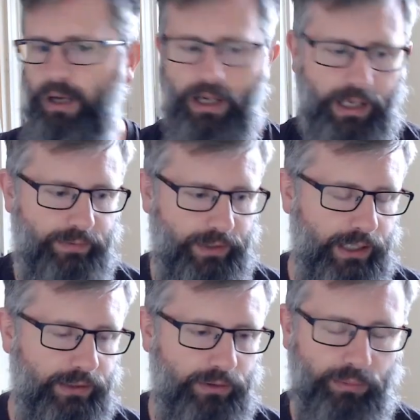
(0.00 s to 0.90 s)
I have a
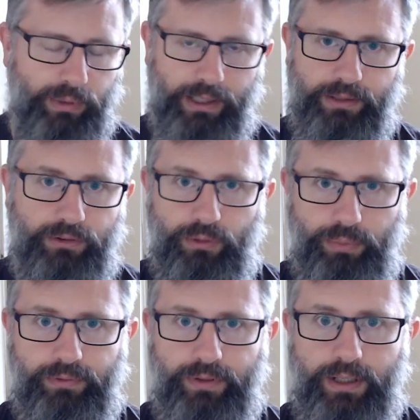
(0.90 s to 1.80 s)
Kindle, but I do
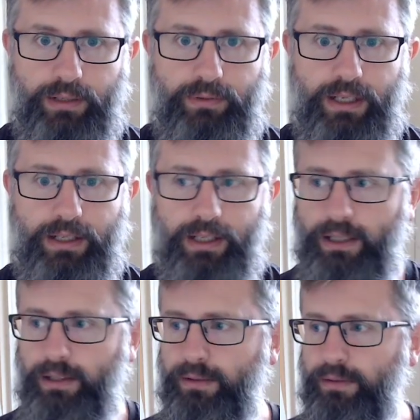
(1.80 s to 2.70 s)
prefer
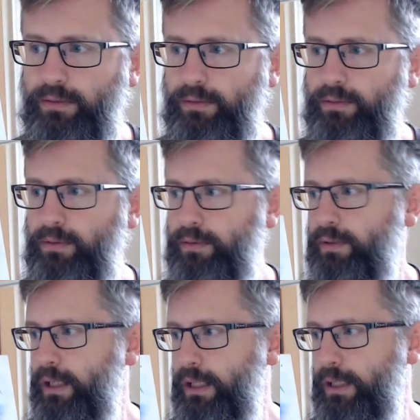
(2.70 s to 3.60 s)
reading
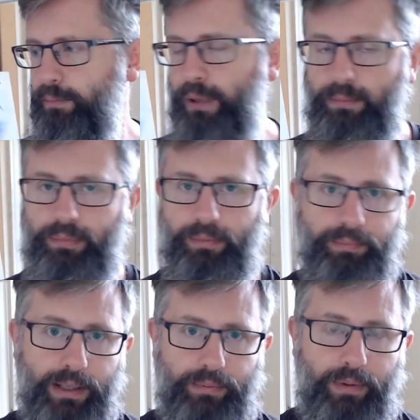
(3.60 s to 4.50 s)

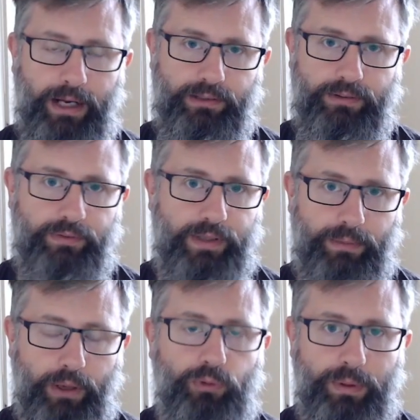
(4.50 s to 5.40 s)
paperbacks, and I think
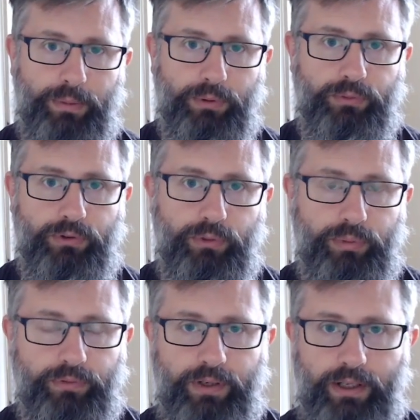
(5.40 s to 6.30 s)
most people do
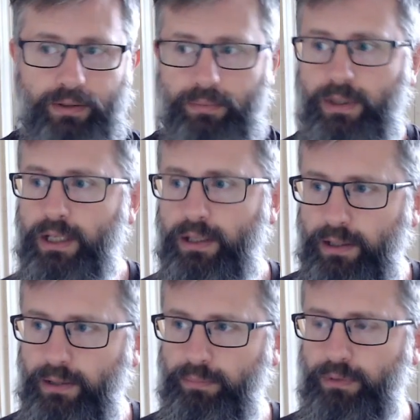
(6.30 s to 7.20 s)
prefer them.
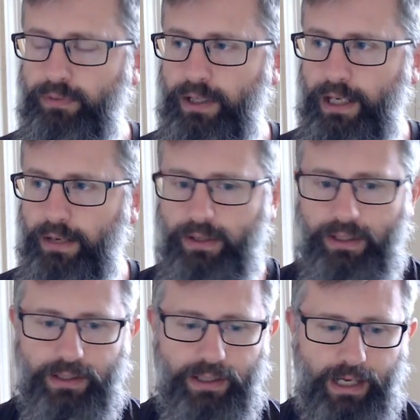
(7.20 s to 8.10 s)
They prefer to have it
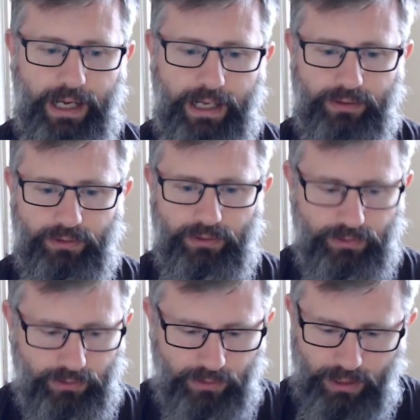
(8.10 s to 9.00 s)
in their hands
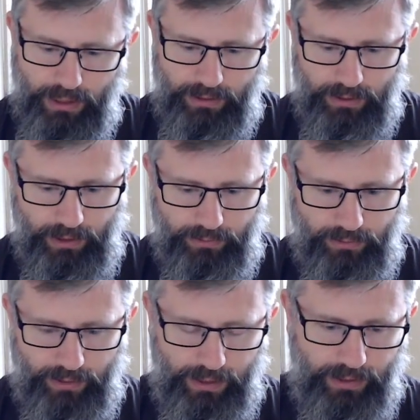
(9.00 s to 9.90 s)
and to, you know,
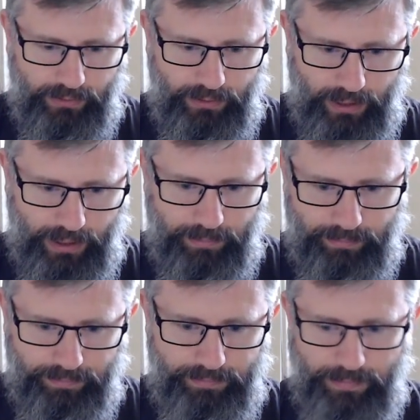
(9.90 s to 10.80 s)
to take their
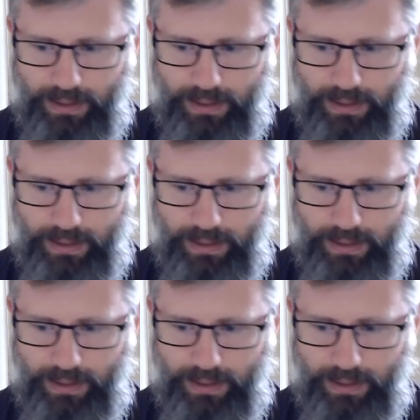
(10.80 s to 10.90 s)
time,